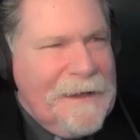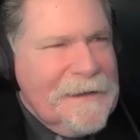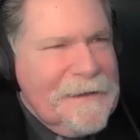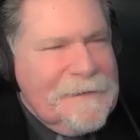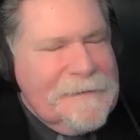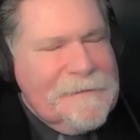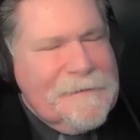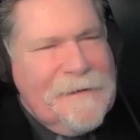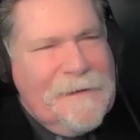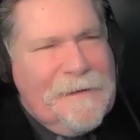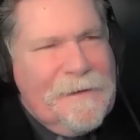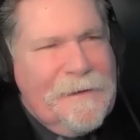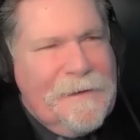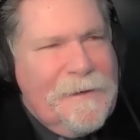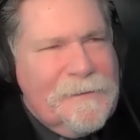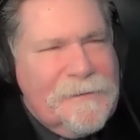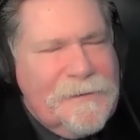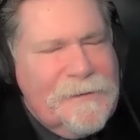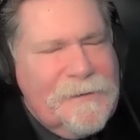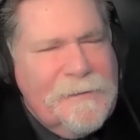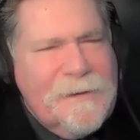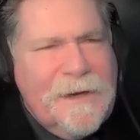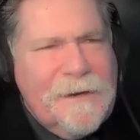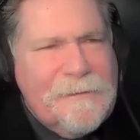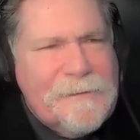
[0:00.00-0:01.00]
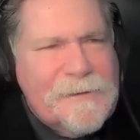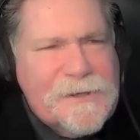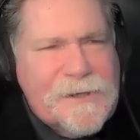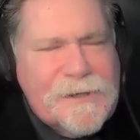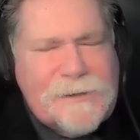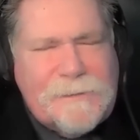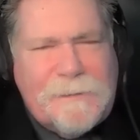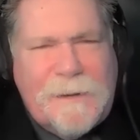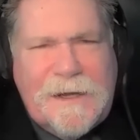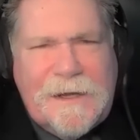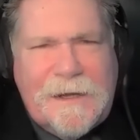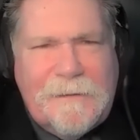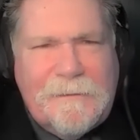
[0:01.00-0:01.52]
you and I were just
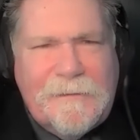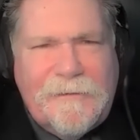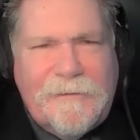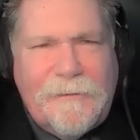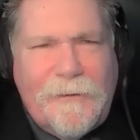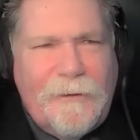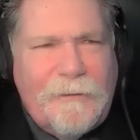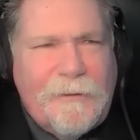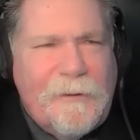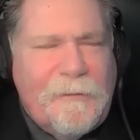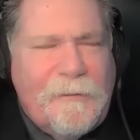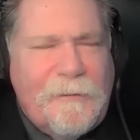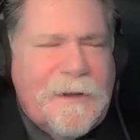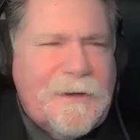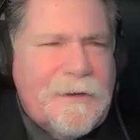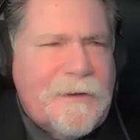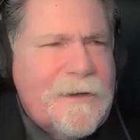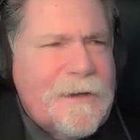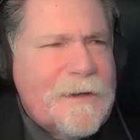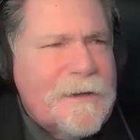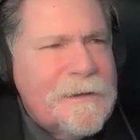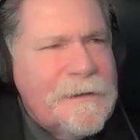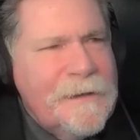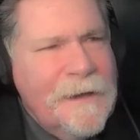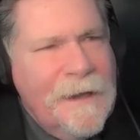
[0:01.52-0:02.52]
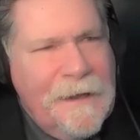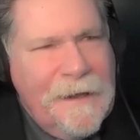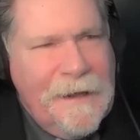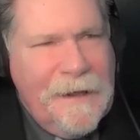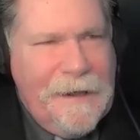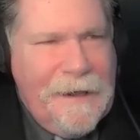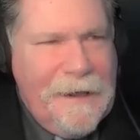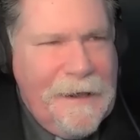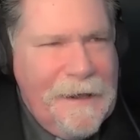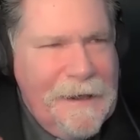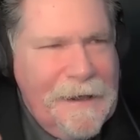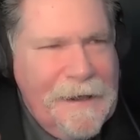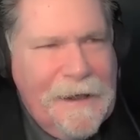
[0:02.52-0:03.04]
speaking before we went on.
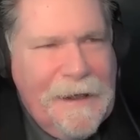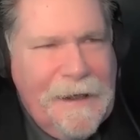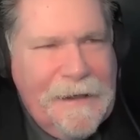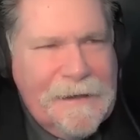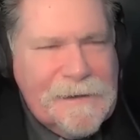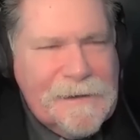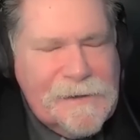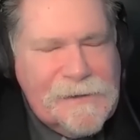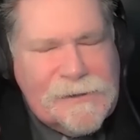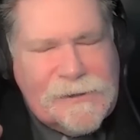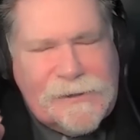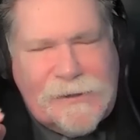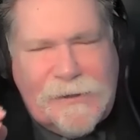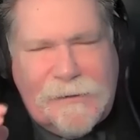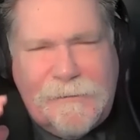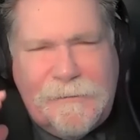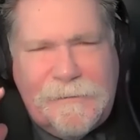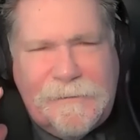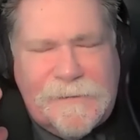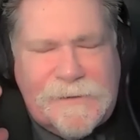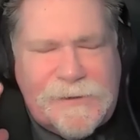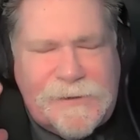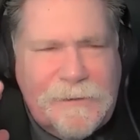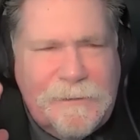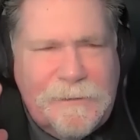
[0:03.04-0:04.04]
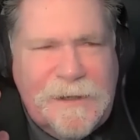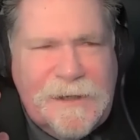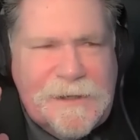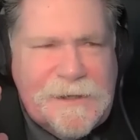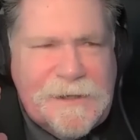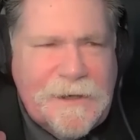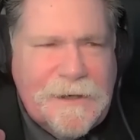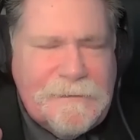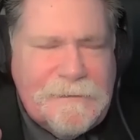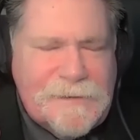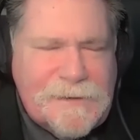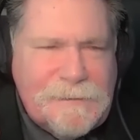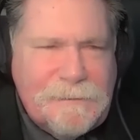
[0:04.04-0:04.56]
So many
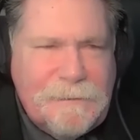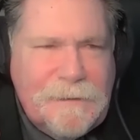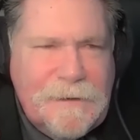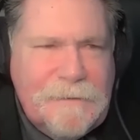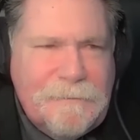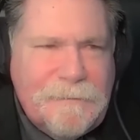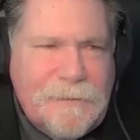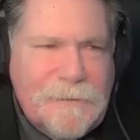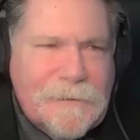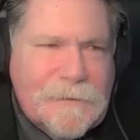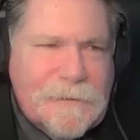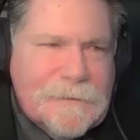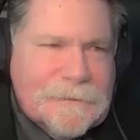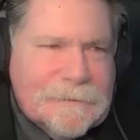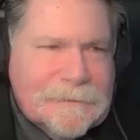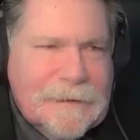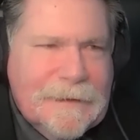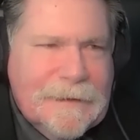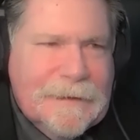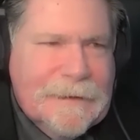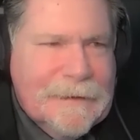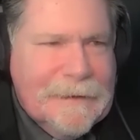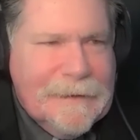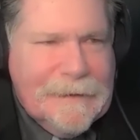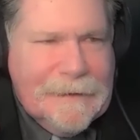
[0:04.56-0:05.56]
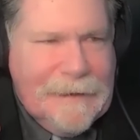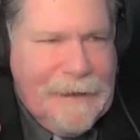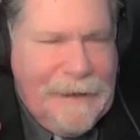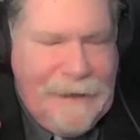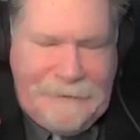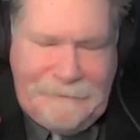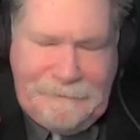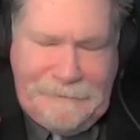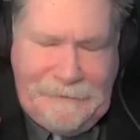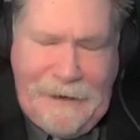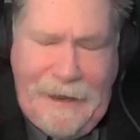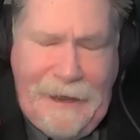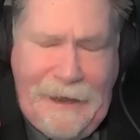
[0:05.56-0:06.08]
times people
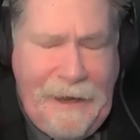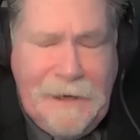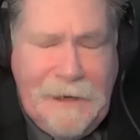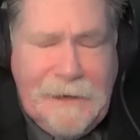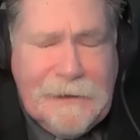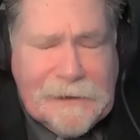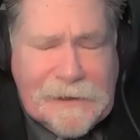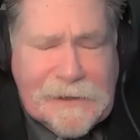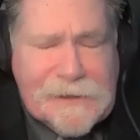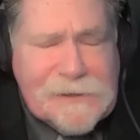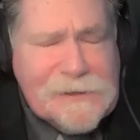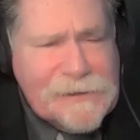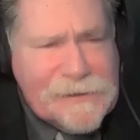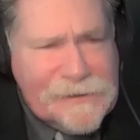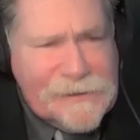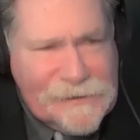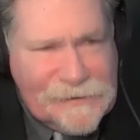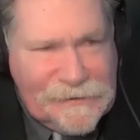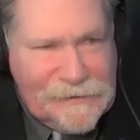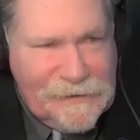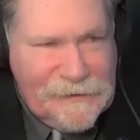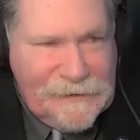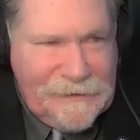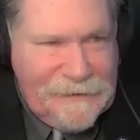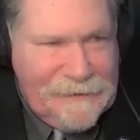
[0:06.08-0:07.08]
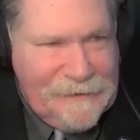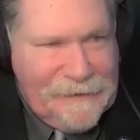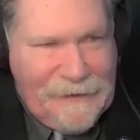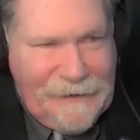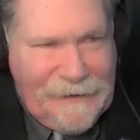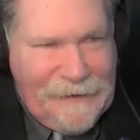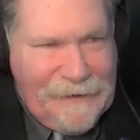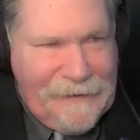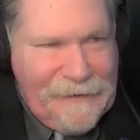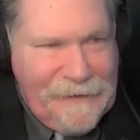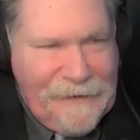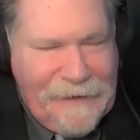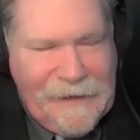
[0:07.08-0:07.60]
and analysts,
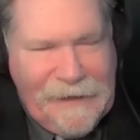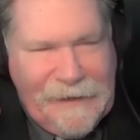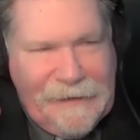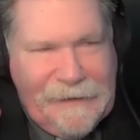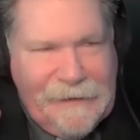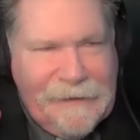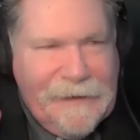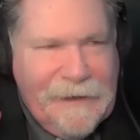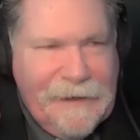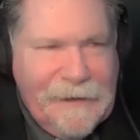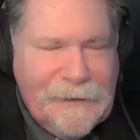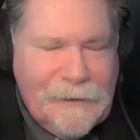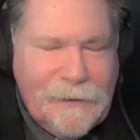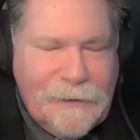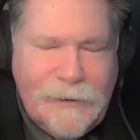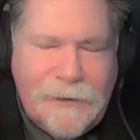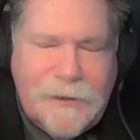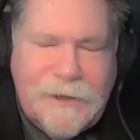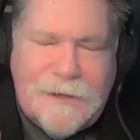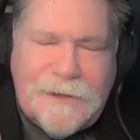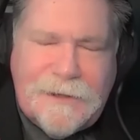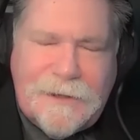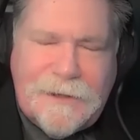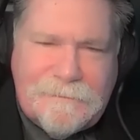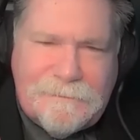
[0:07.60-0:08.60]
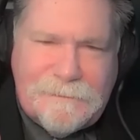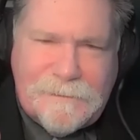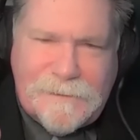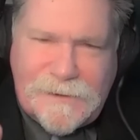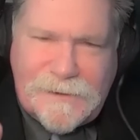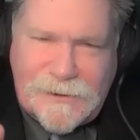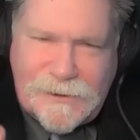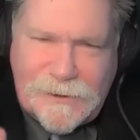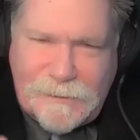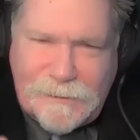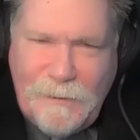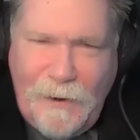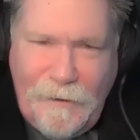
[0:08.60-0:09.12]
they look at the
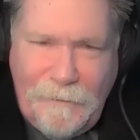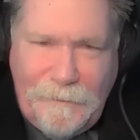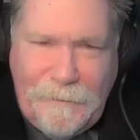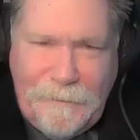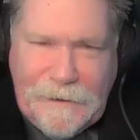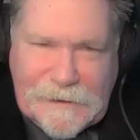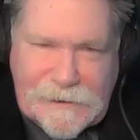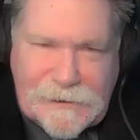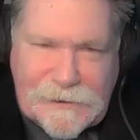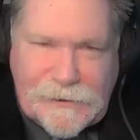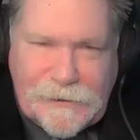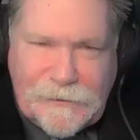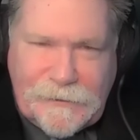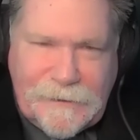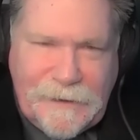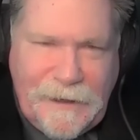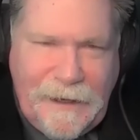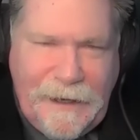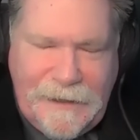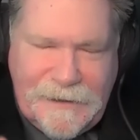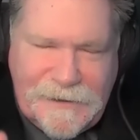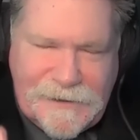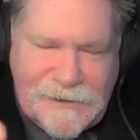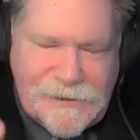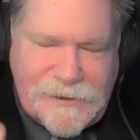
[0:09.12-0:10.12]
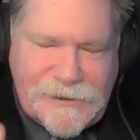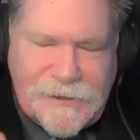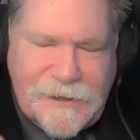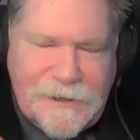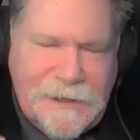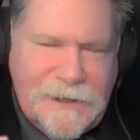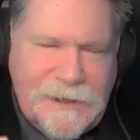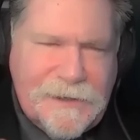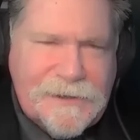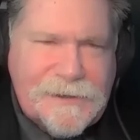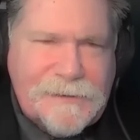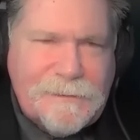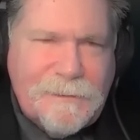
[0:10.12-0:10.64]
small picture and study
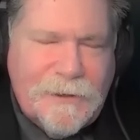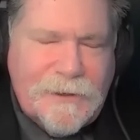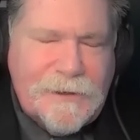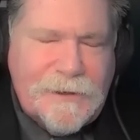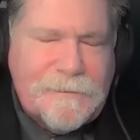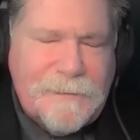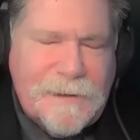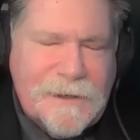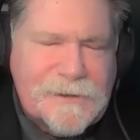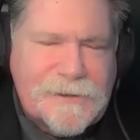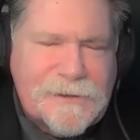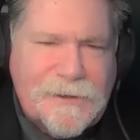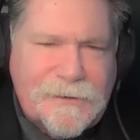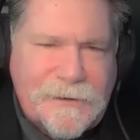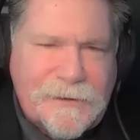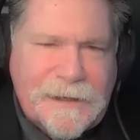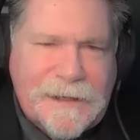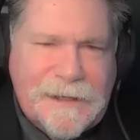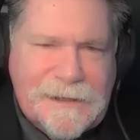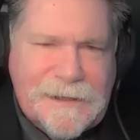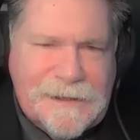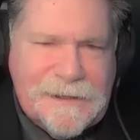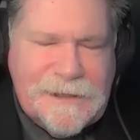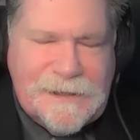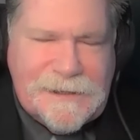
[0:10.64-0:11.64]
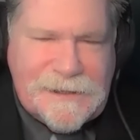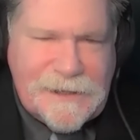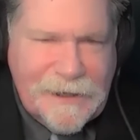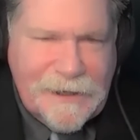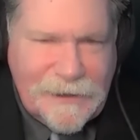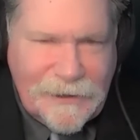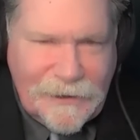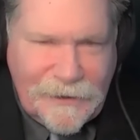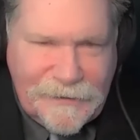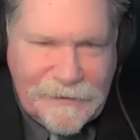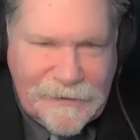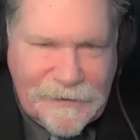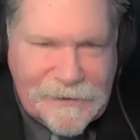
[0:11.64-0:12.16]
the small picture in
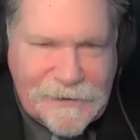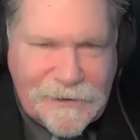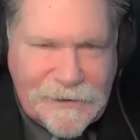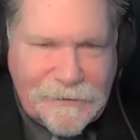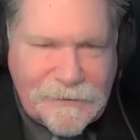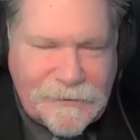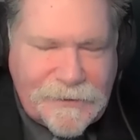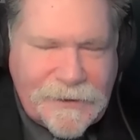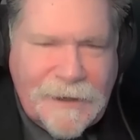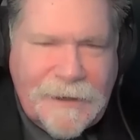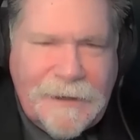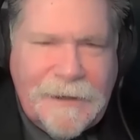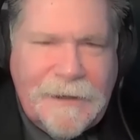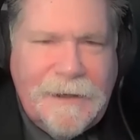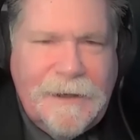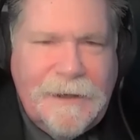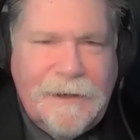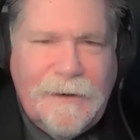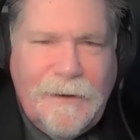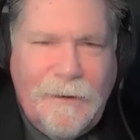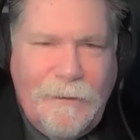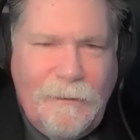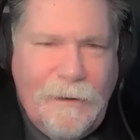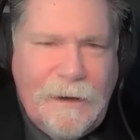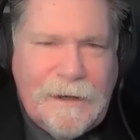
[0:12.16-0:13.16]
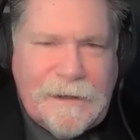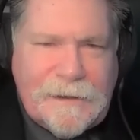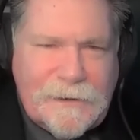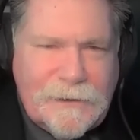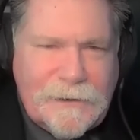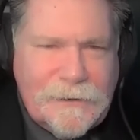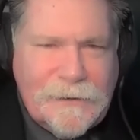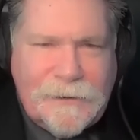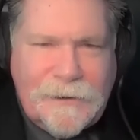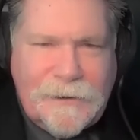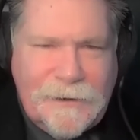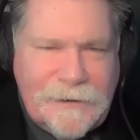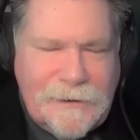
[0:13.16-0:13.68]
detail, and they don't quite
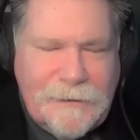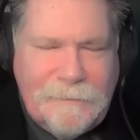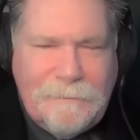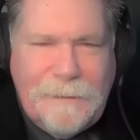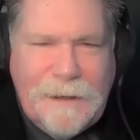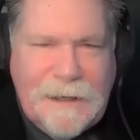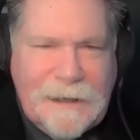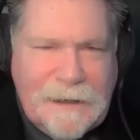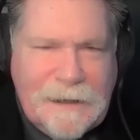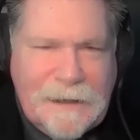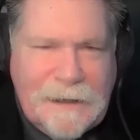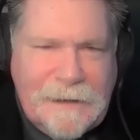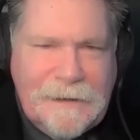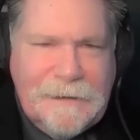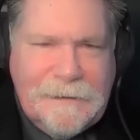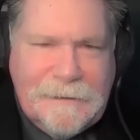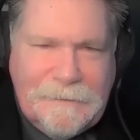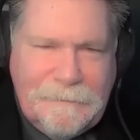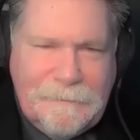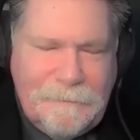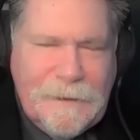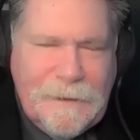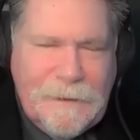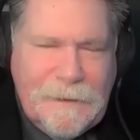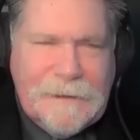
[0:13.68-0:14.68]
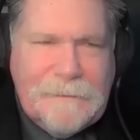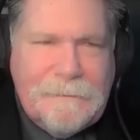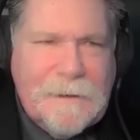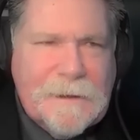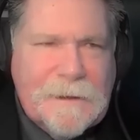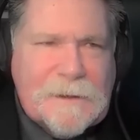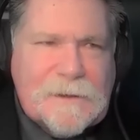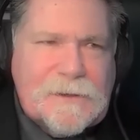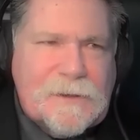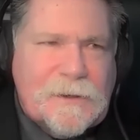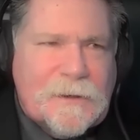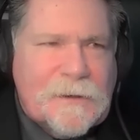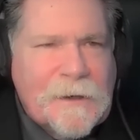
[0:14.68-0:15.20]
look at the big
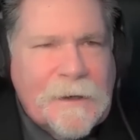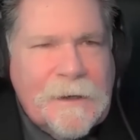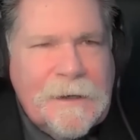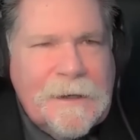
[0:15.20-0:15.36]
picture.